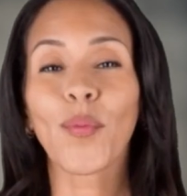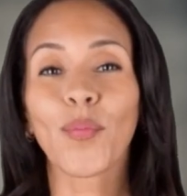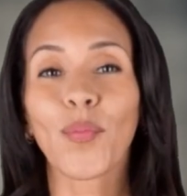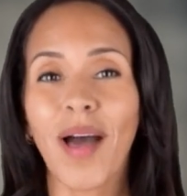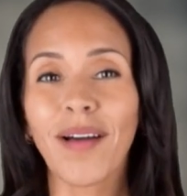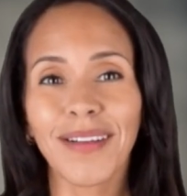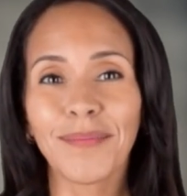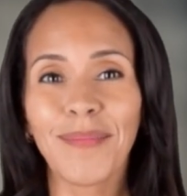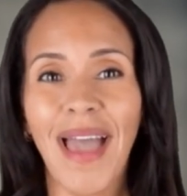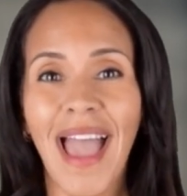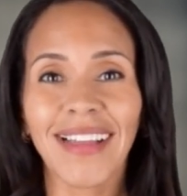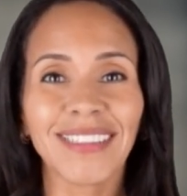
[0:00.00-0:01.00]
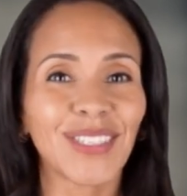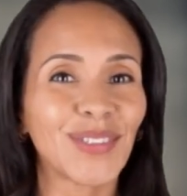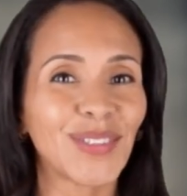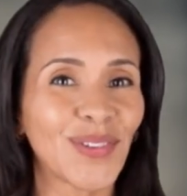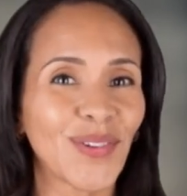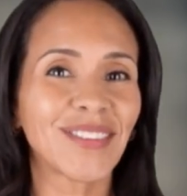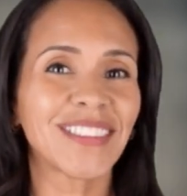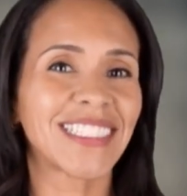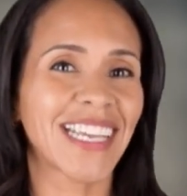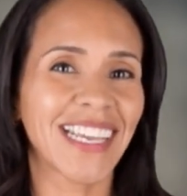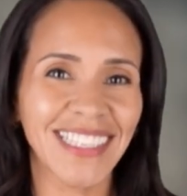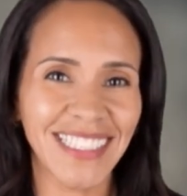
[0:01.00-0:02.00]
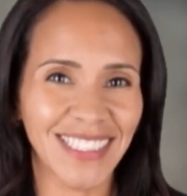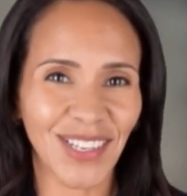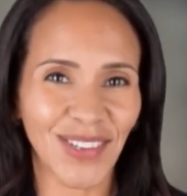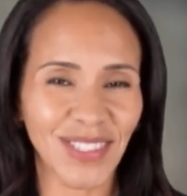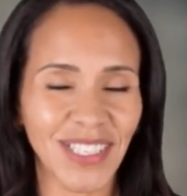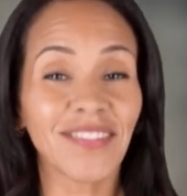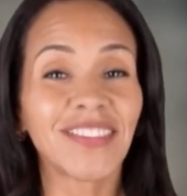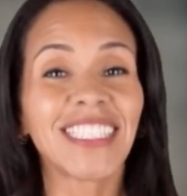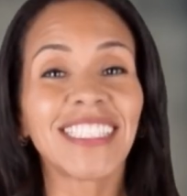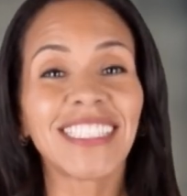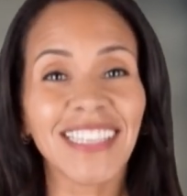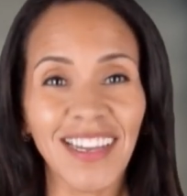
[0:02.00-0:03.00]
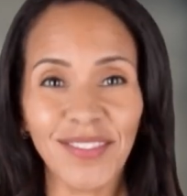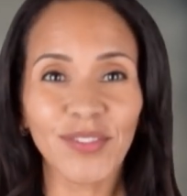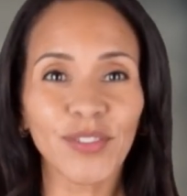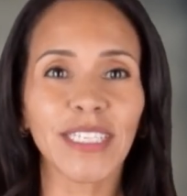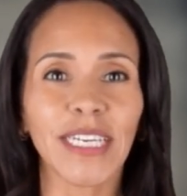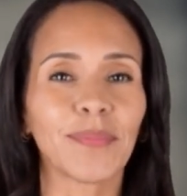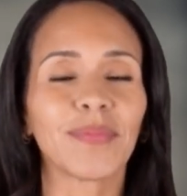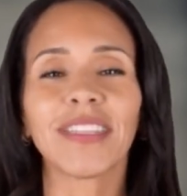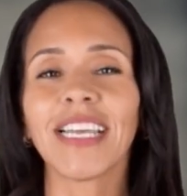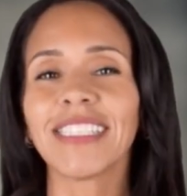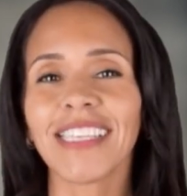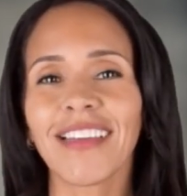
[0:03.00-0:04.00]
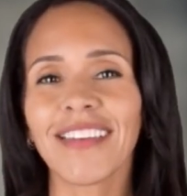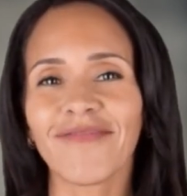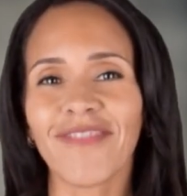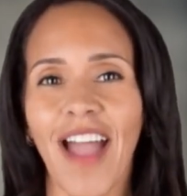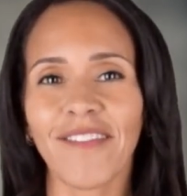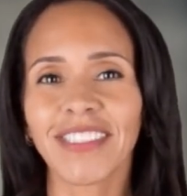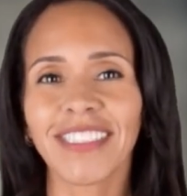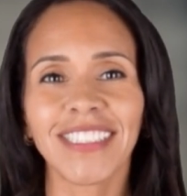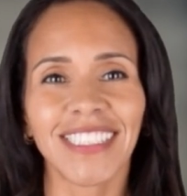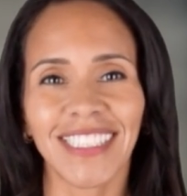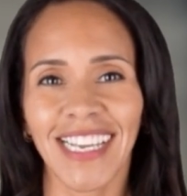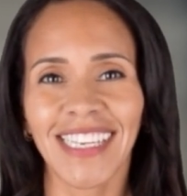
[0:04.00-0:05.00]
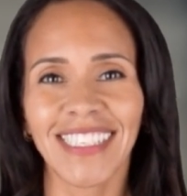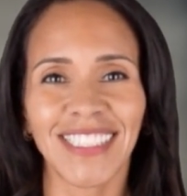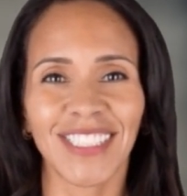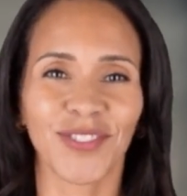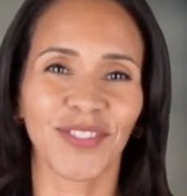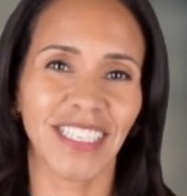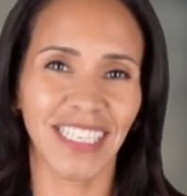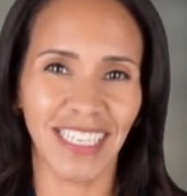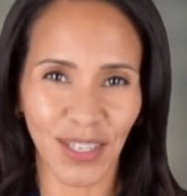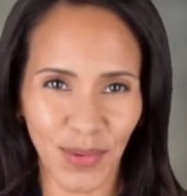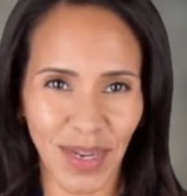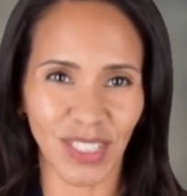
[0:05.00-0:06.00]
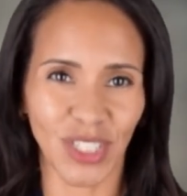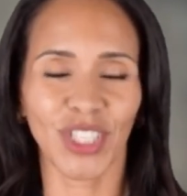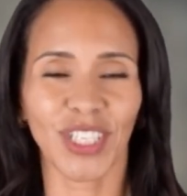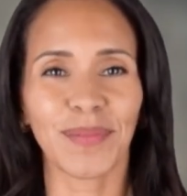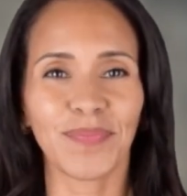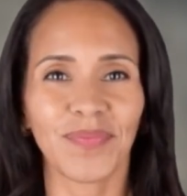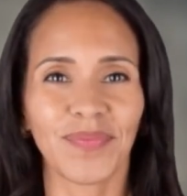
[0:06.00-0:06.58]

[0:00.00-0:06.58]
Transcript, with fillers: Welcome back to your daily dose of discovery. Let's unravel today's intriguing question.